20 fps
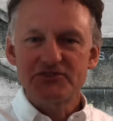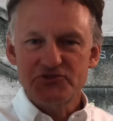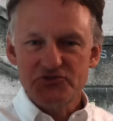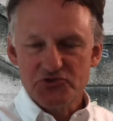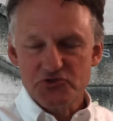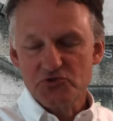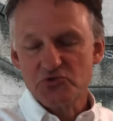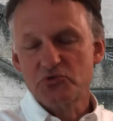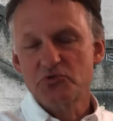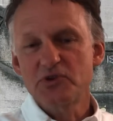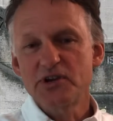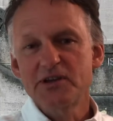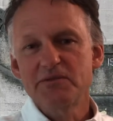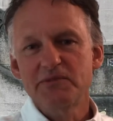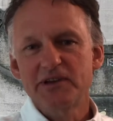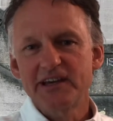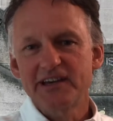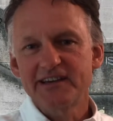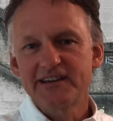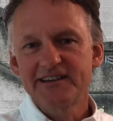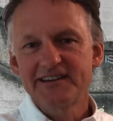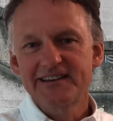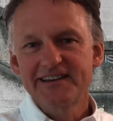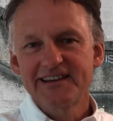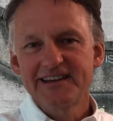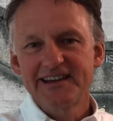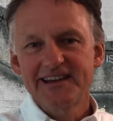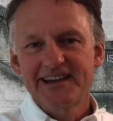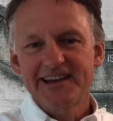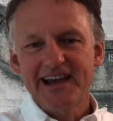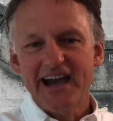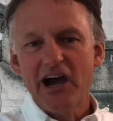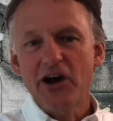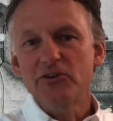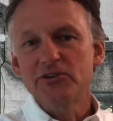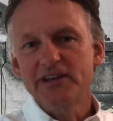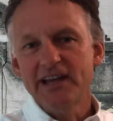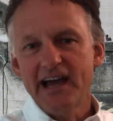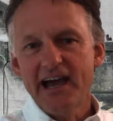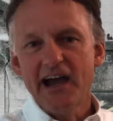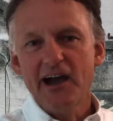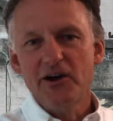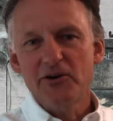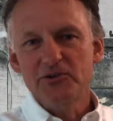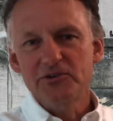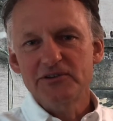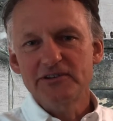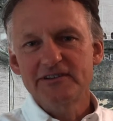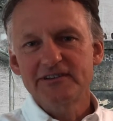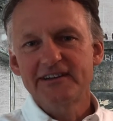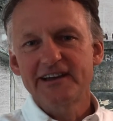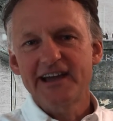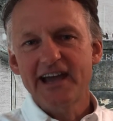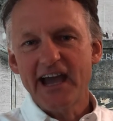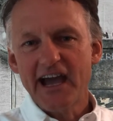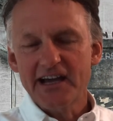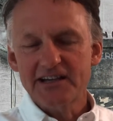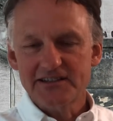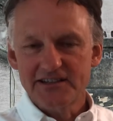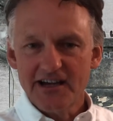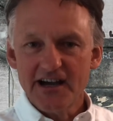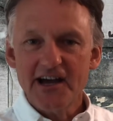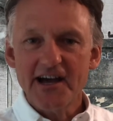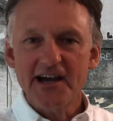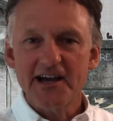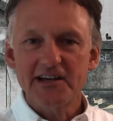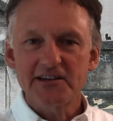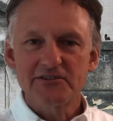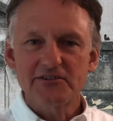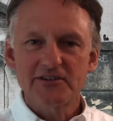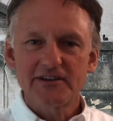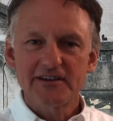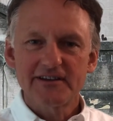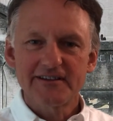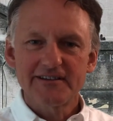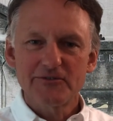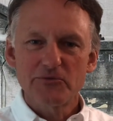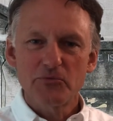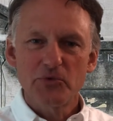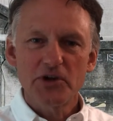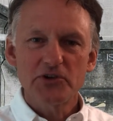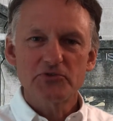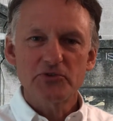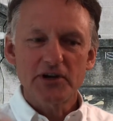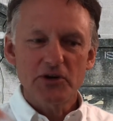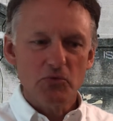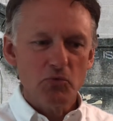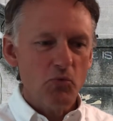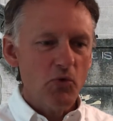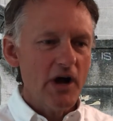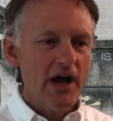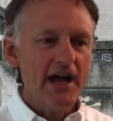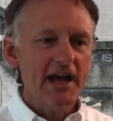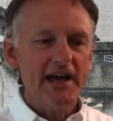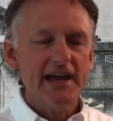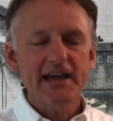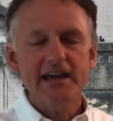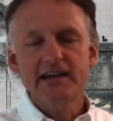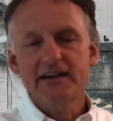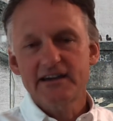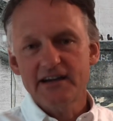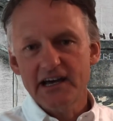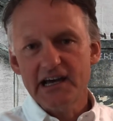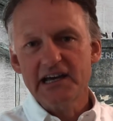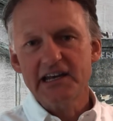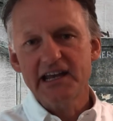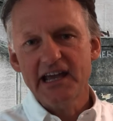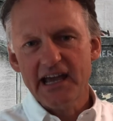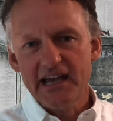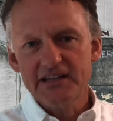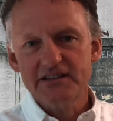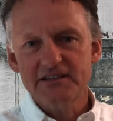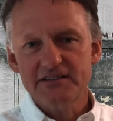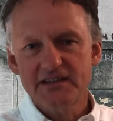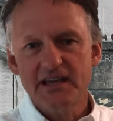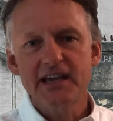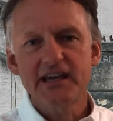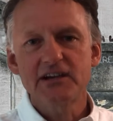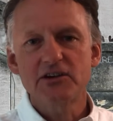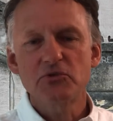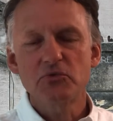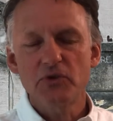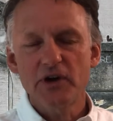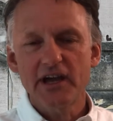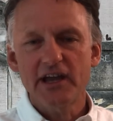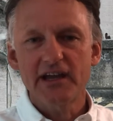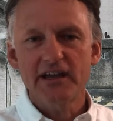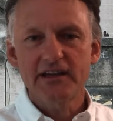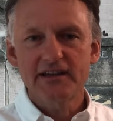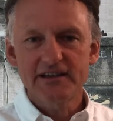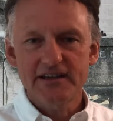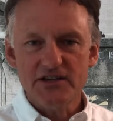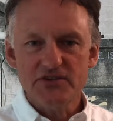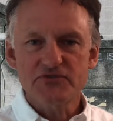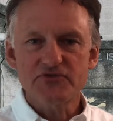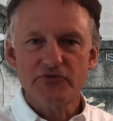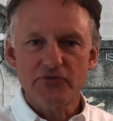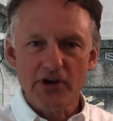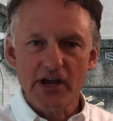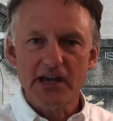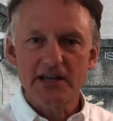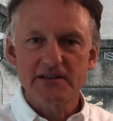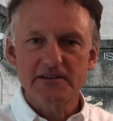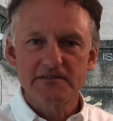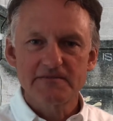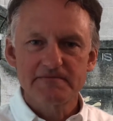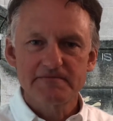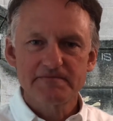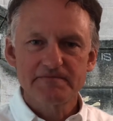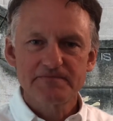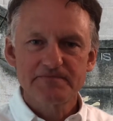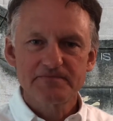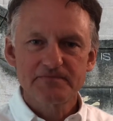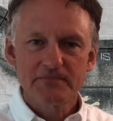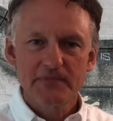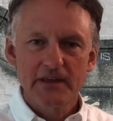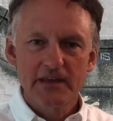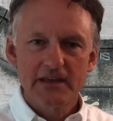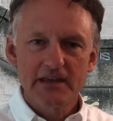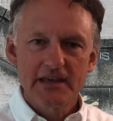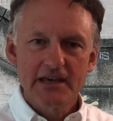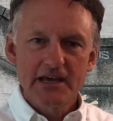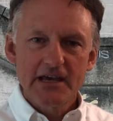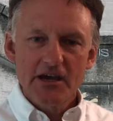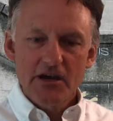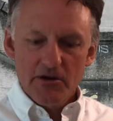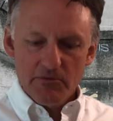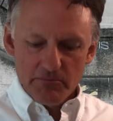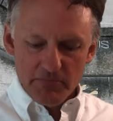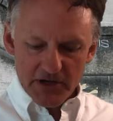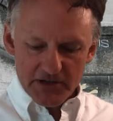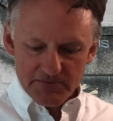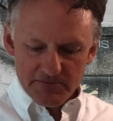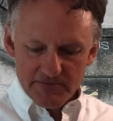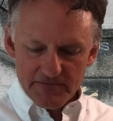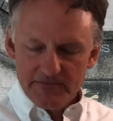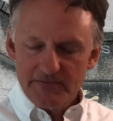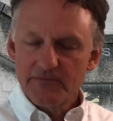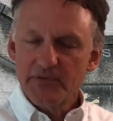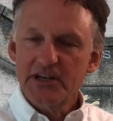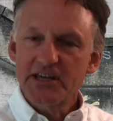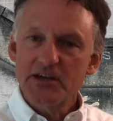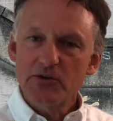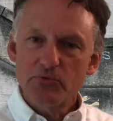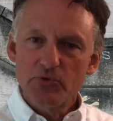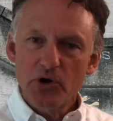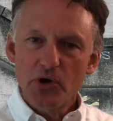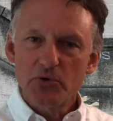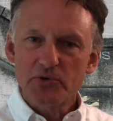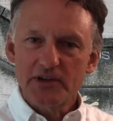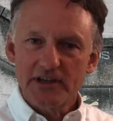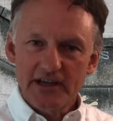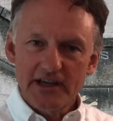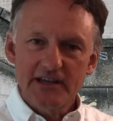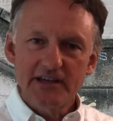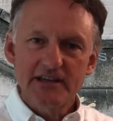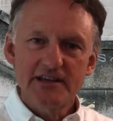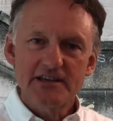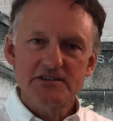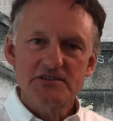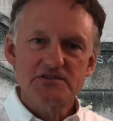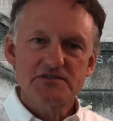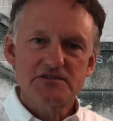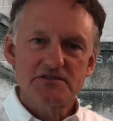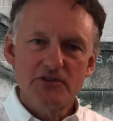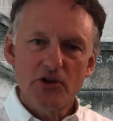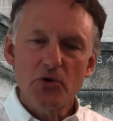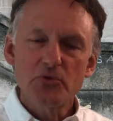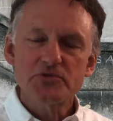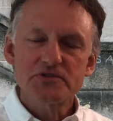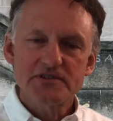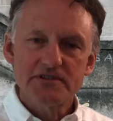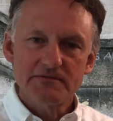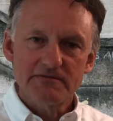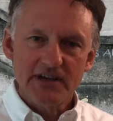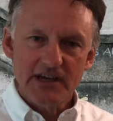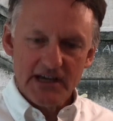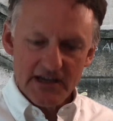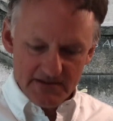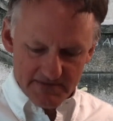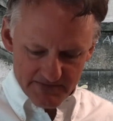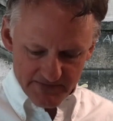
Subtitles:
screaming out loud at God, wondering why God had to take away his friend. But he wrote in his note to me